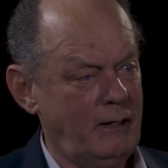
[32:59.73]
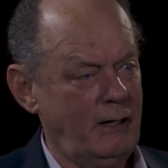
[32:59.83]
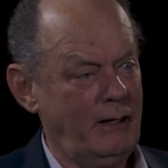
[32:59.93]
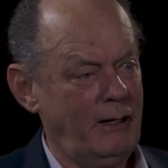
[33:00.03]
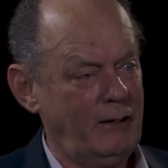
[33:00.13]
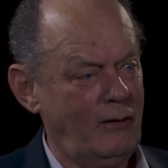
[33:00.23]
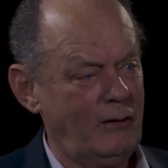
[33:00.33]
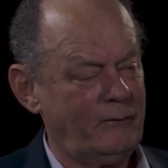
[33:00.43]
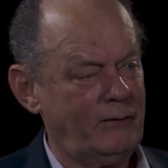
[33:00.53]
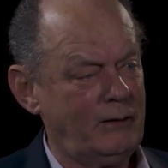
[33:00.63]
and
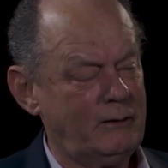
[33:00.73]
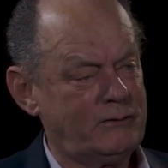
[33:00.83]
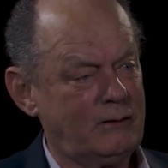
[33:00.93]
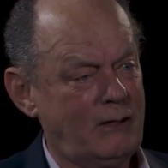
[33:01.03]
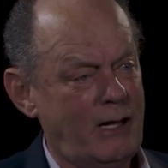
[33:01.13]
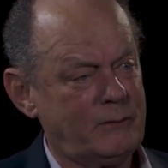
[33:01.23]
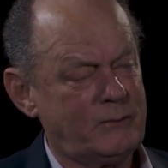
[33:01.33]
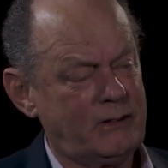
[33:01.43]
all the villains in Gotham